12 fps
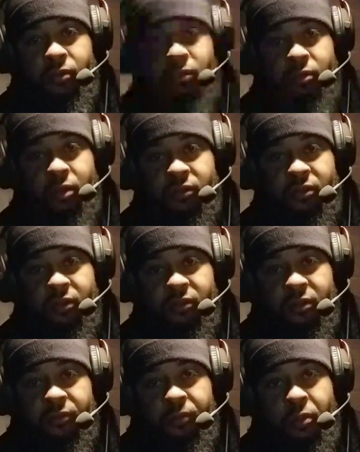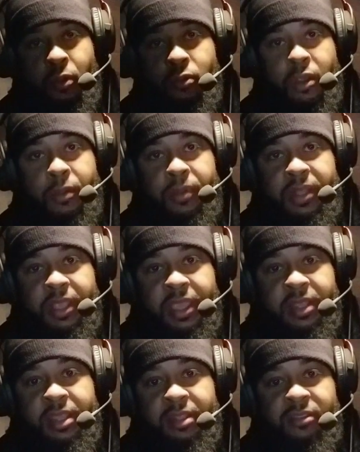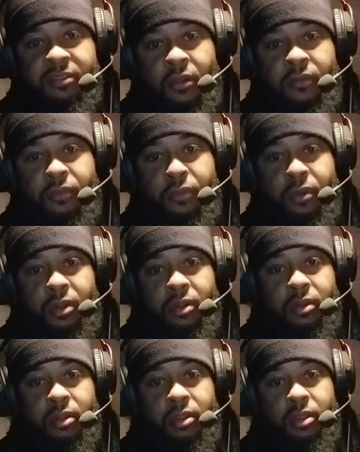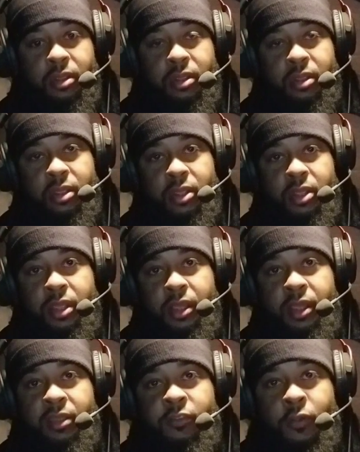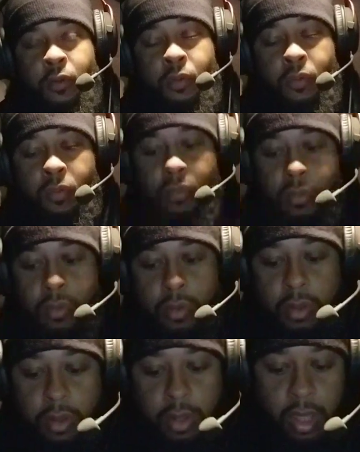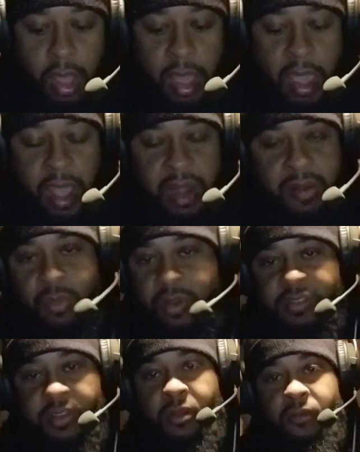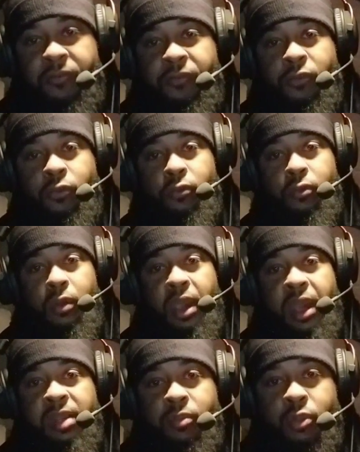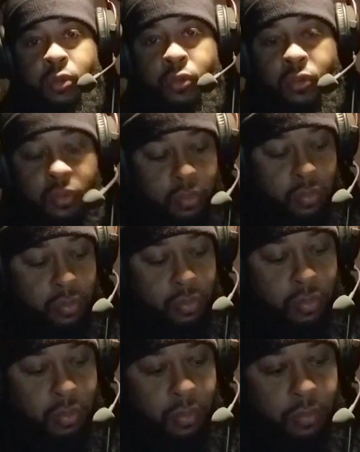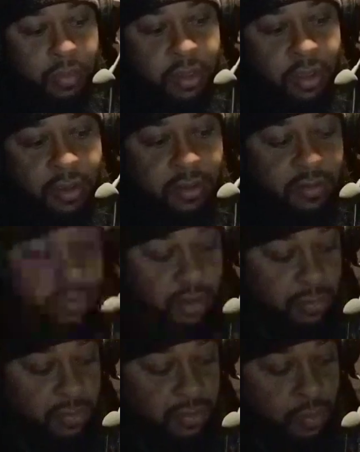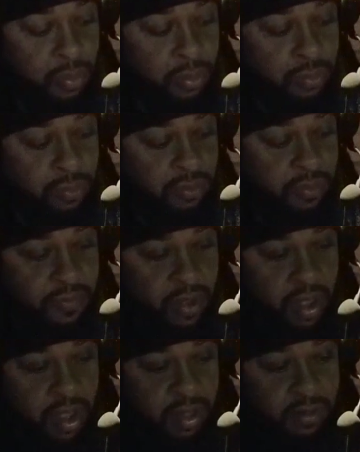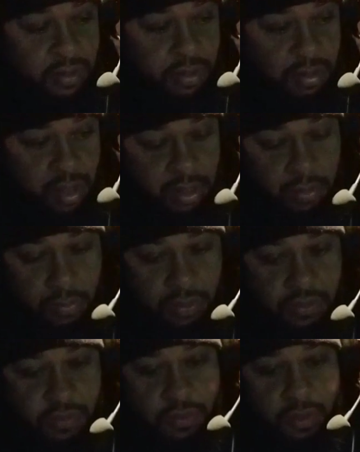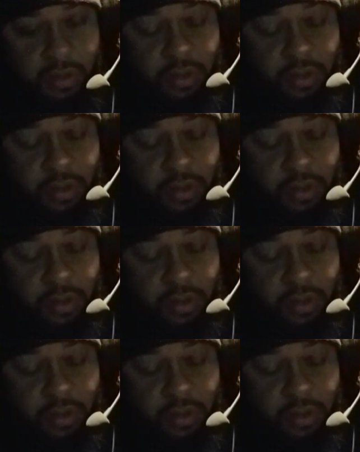There's programming in that software, and so Adam wasn't no fool. Adam knew because he was the one who defined language.